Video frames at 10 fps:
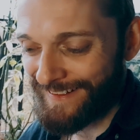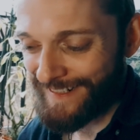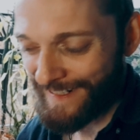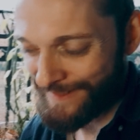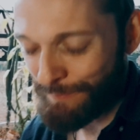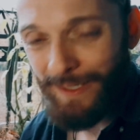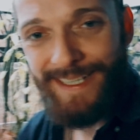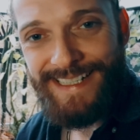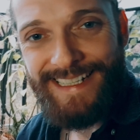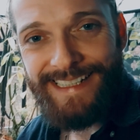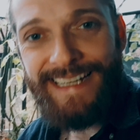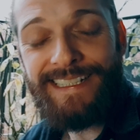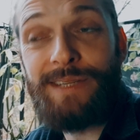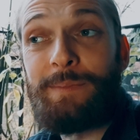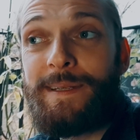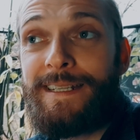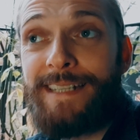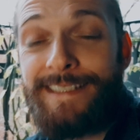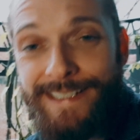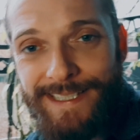it's a place I'd like to be, and
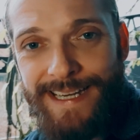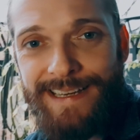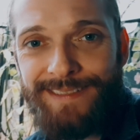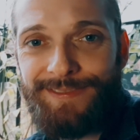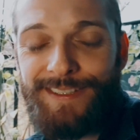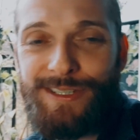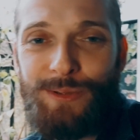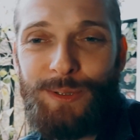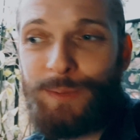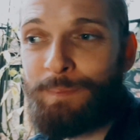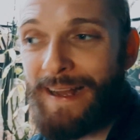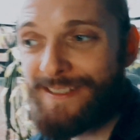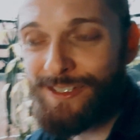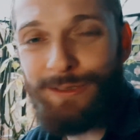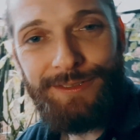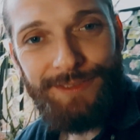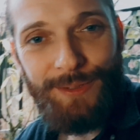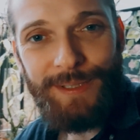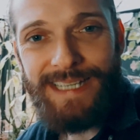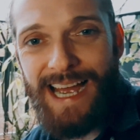it's safe. There's no bad stuff
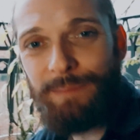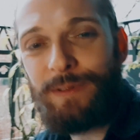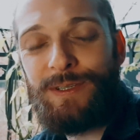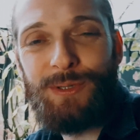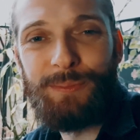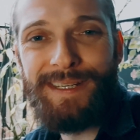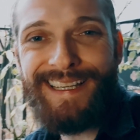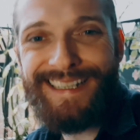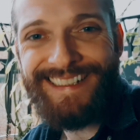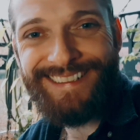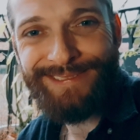going to happen to me there,